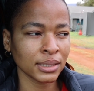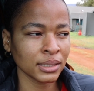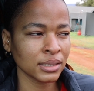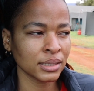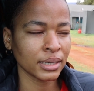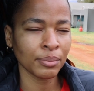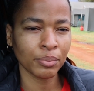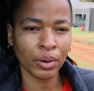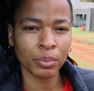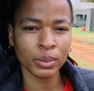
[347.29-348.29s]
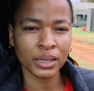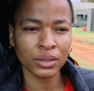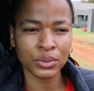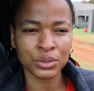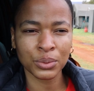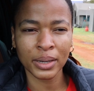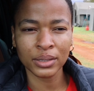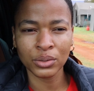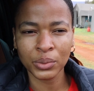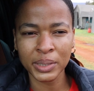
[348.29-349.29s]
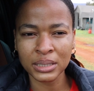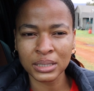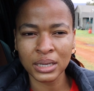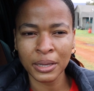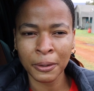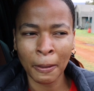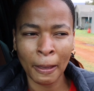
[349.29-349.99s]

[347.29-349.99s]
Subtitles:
I didn't sleep properly. It was quite noisy.